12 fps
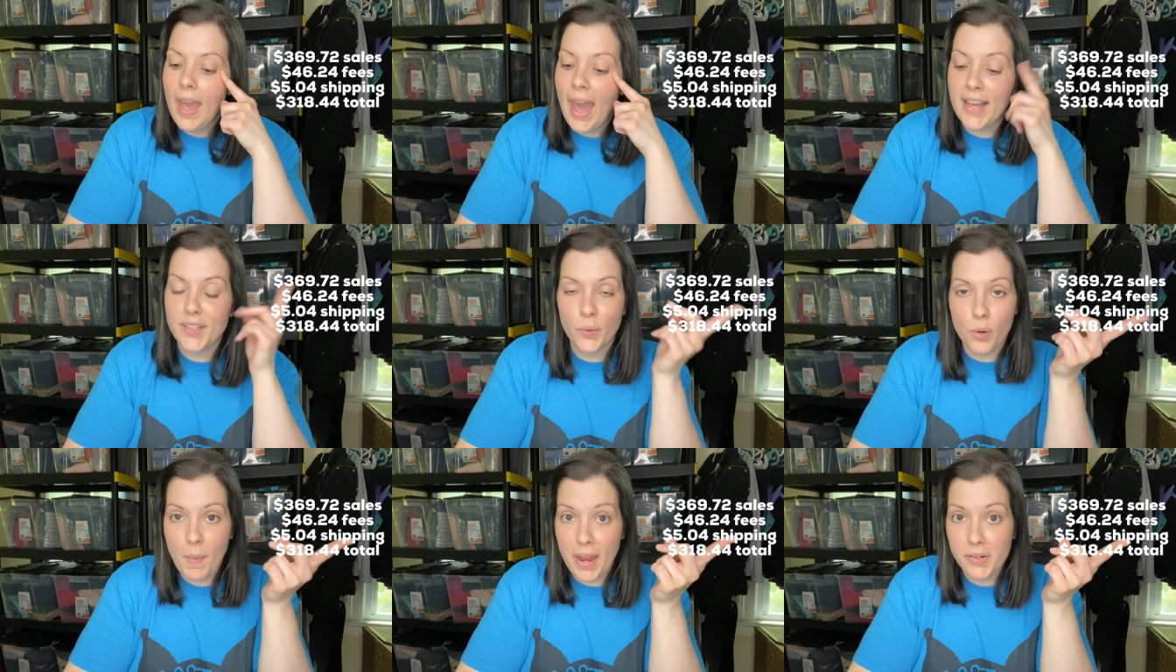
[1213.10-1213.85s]
As a
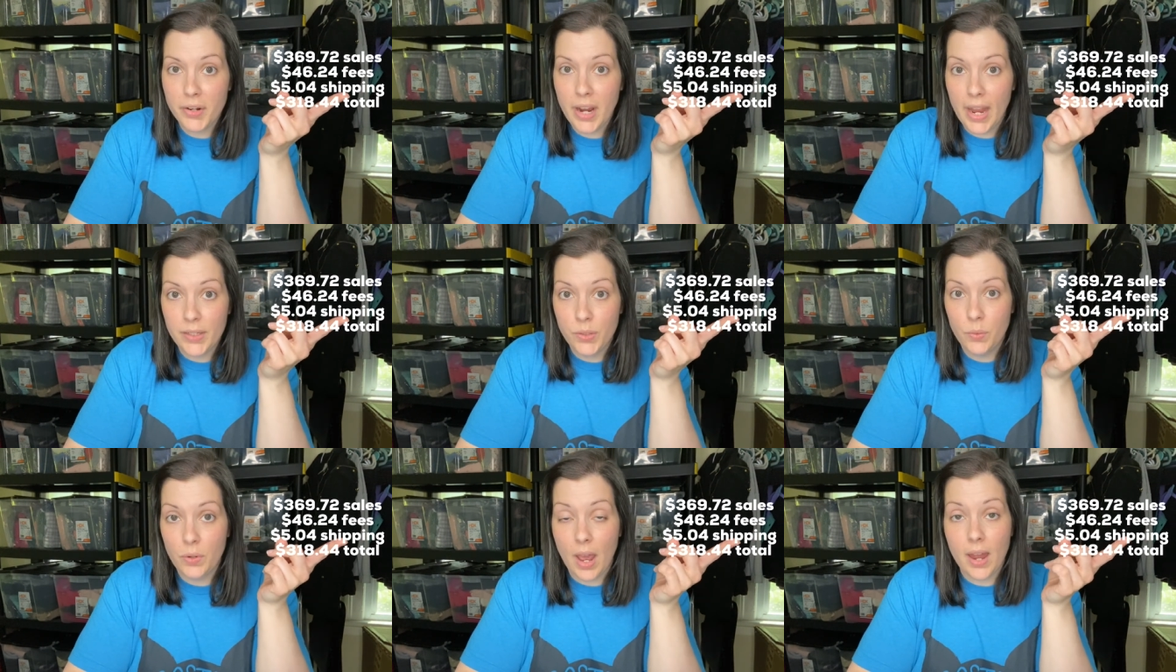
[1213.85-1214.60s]
reminder, I
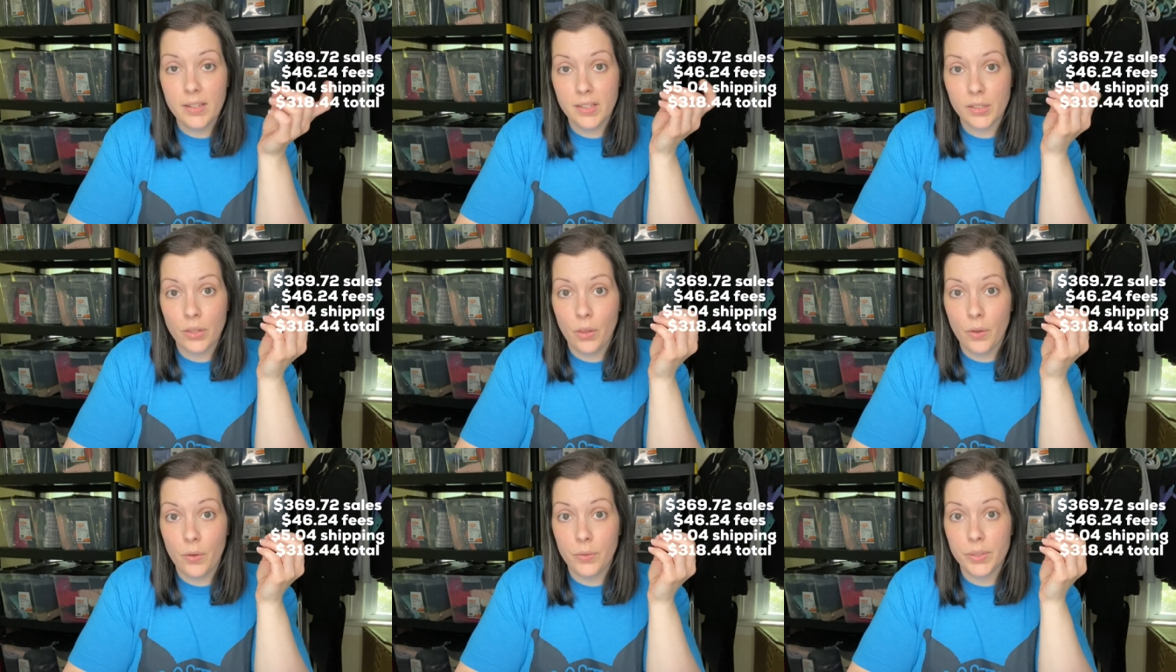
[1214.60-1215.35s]
do not
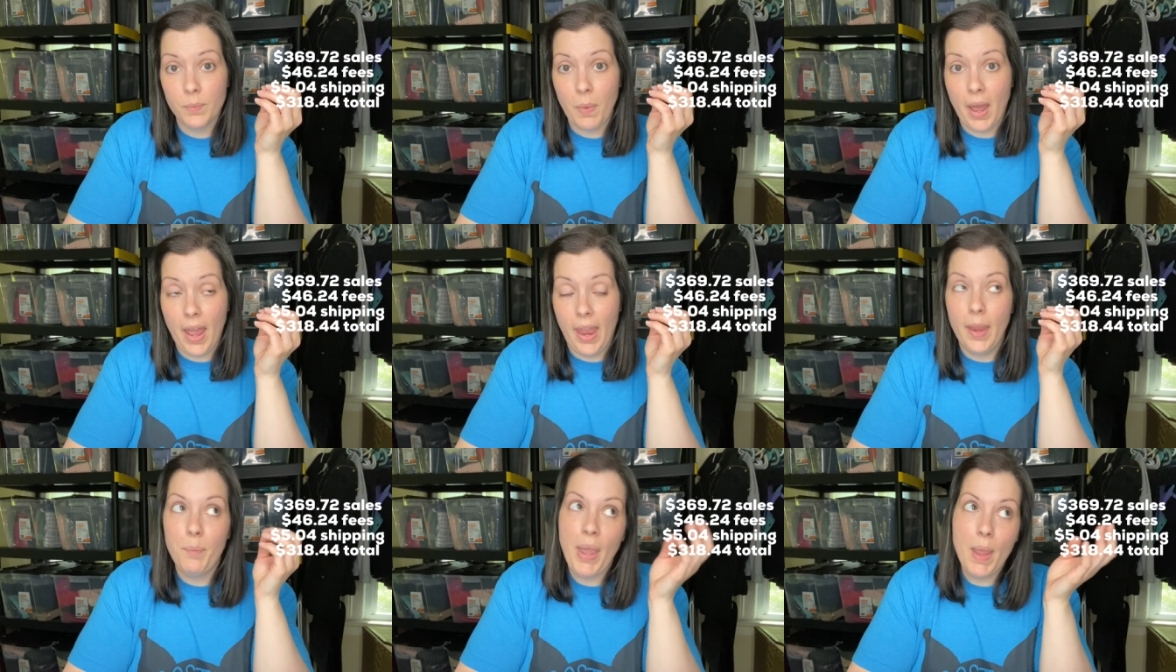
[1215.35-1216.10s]
disclose
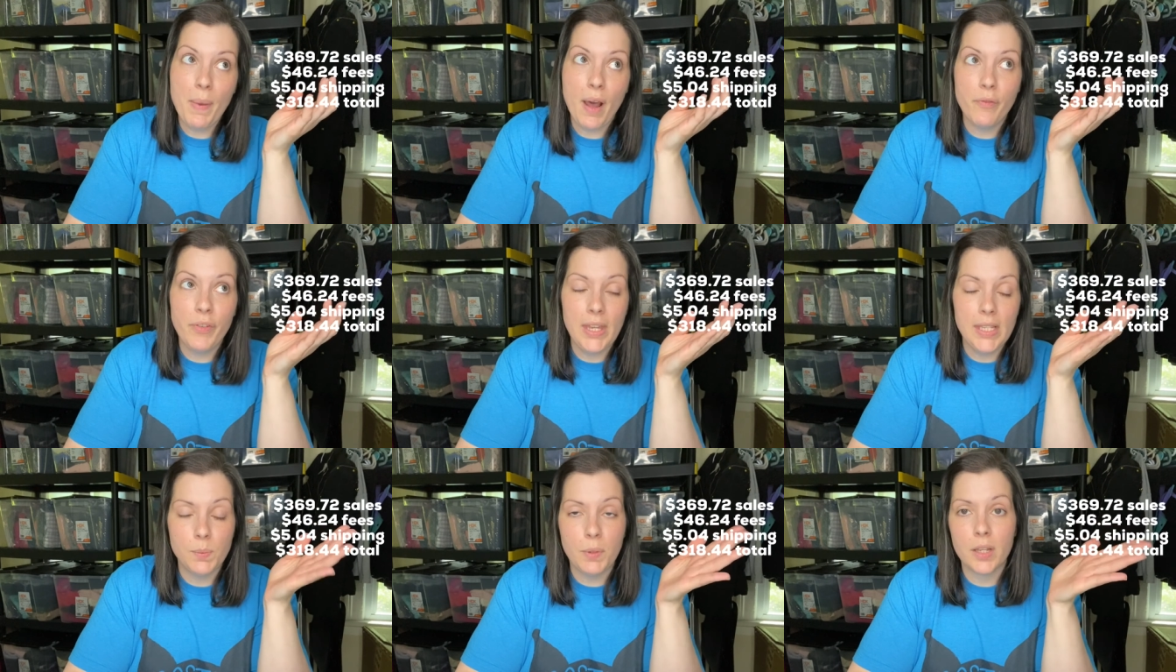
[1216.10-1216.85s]
my PayPal
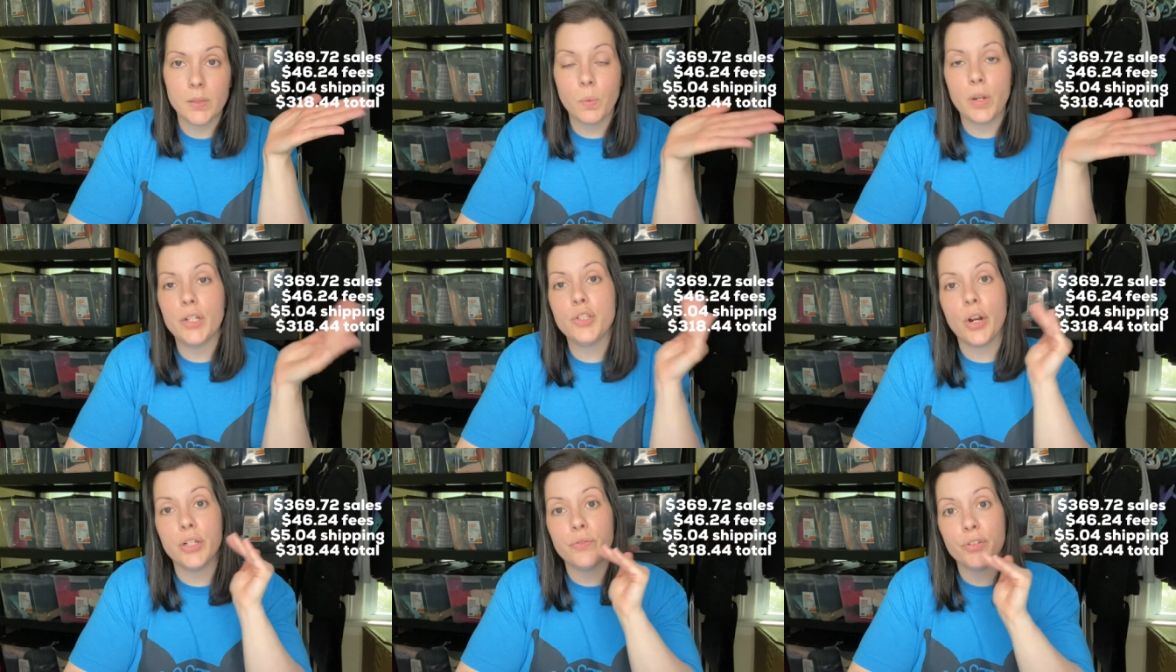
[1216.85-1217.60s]
fees because what I
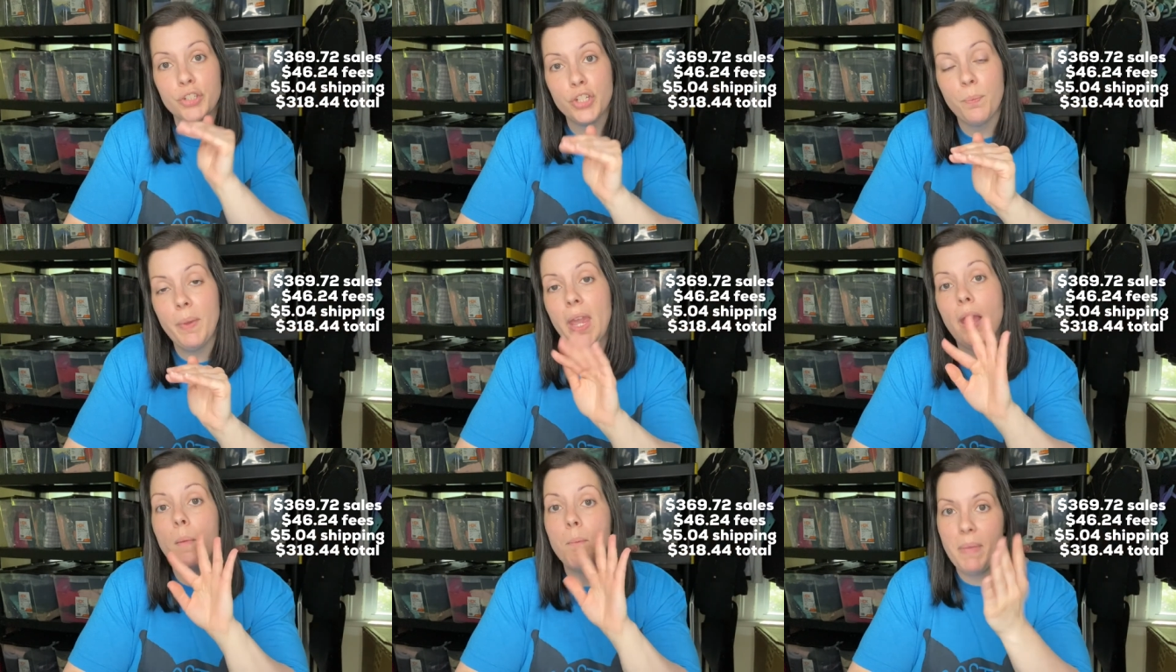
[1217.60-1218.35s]
charge for
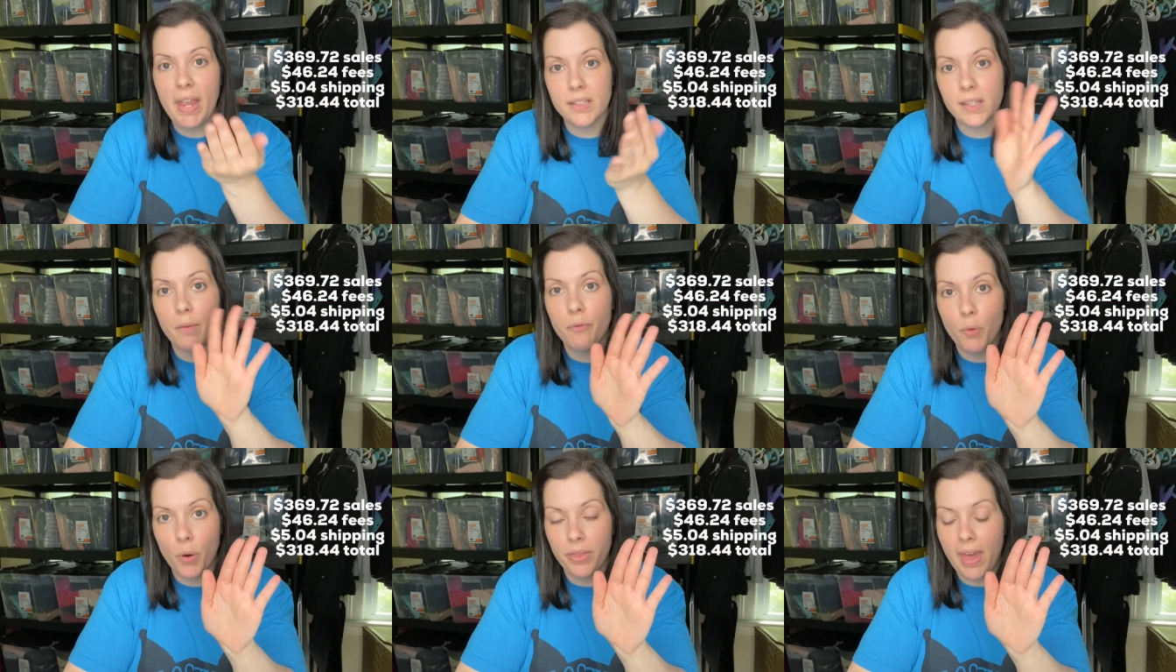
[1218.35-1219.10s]
shipping makes up
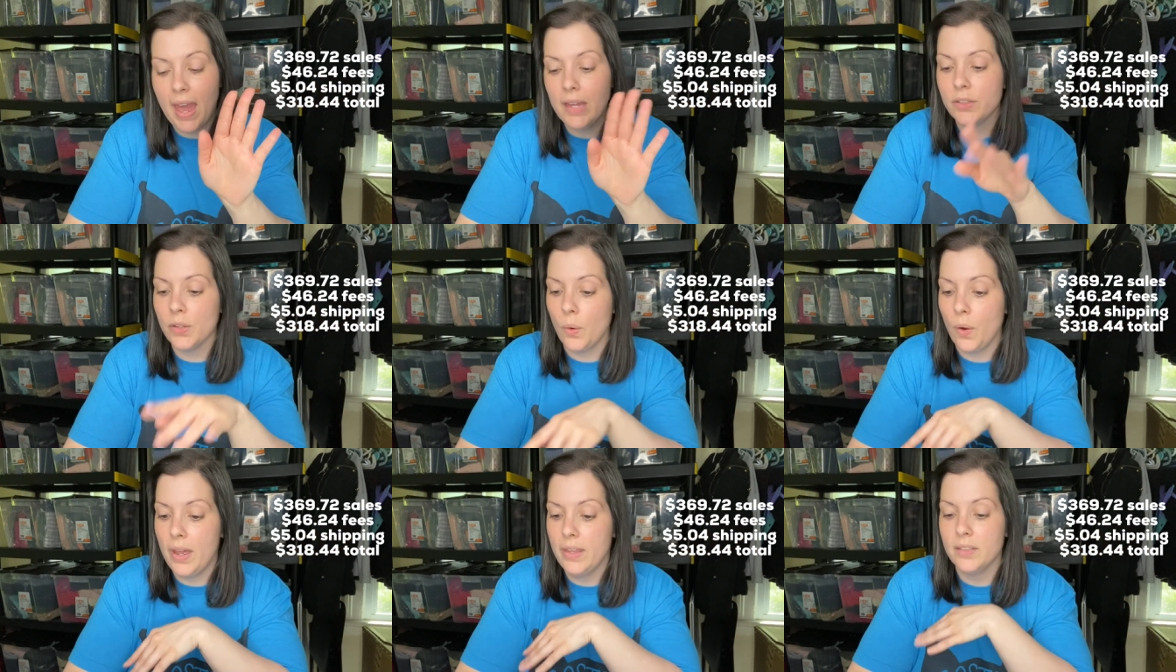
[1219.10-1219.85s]
for that.
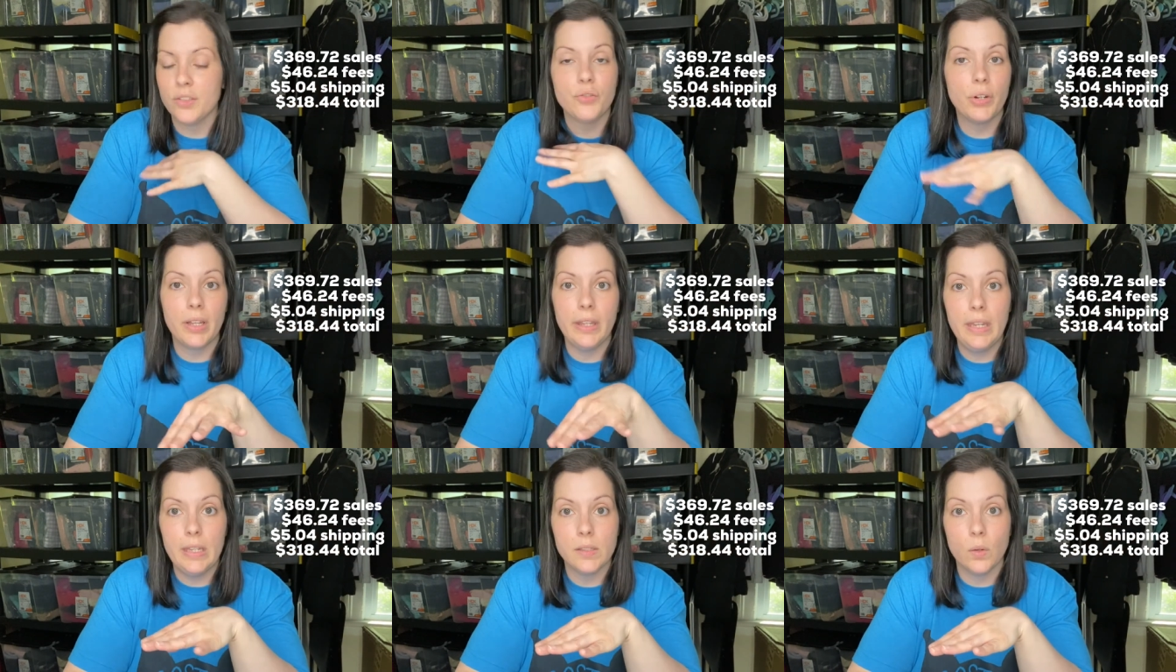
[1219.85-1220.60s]
So it
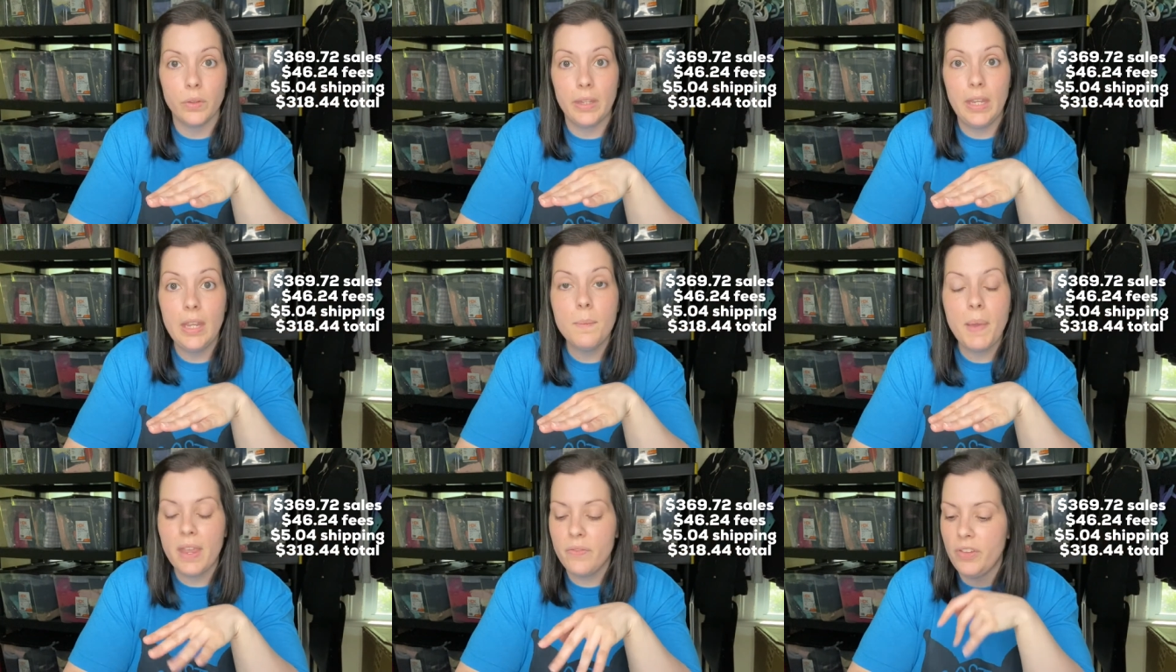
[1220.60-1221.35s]
strictly is only
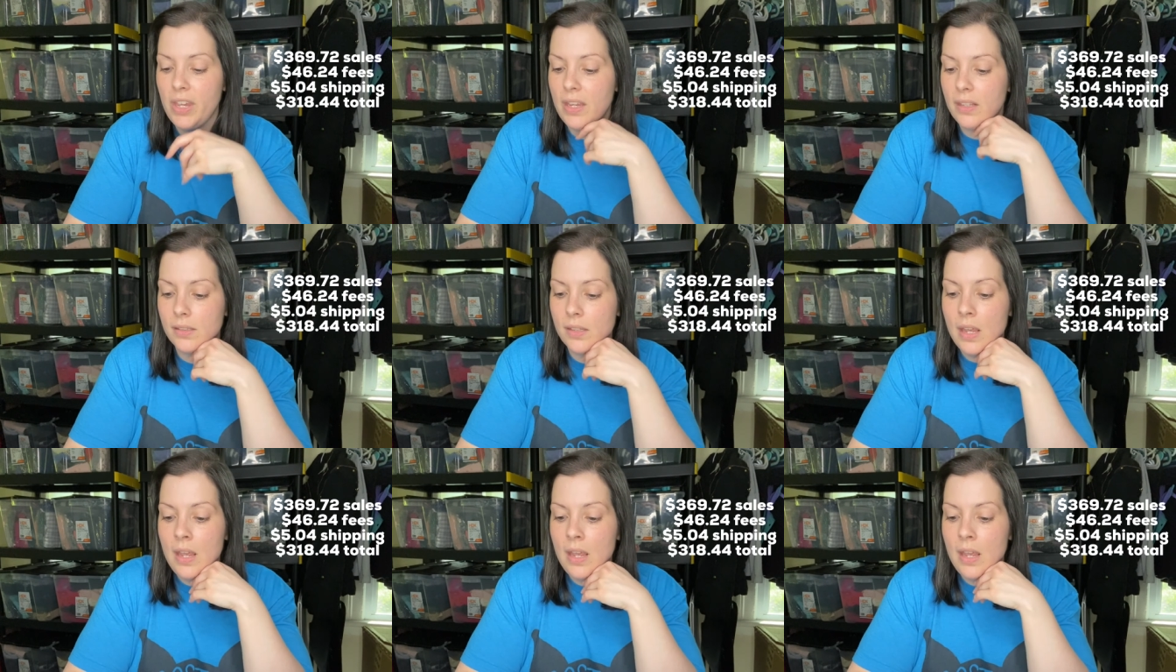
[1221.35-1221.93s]
eBay fees.